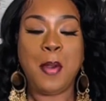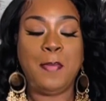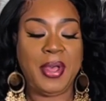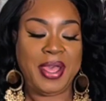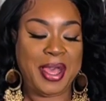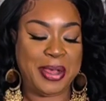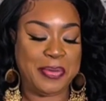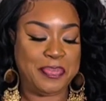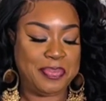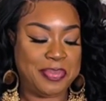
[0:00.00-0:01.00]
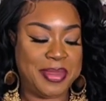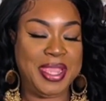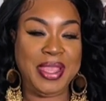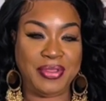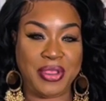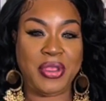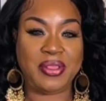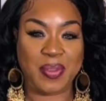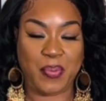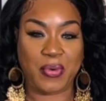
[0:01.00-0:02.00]
but um, it gives a good
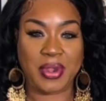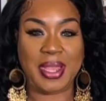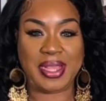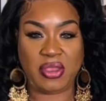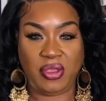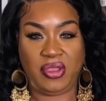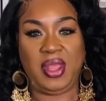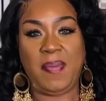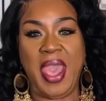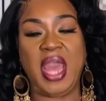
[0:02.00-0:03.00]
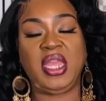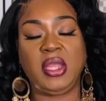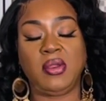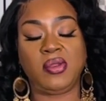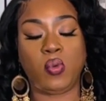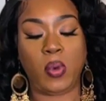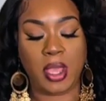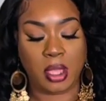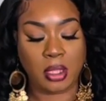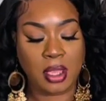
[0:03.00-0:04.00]
support. Like I said, you see the padding in there as
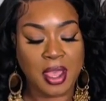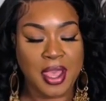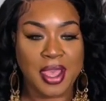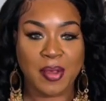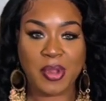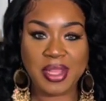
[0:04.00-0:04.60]
well. But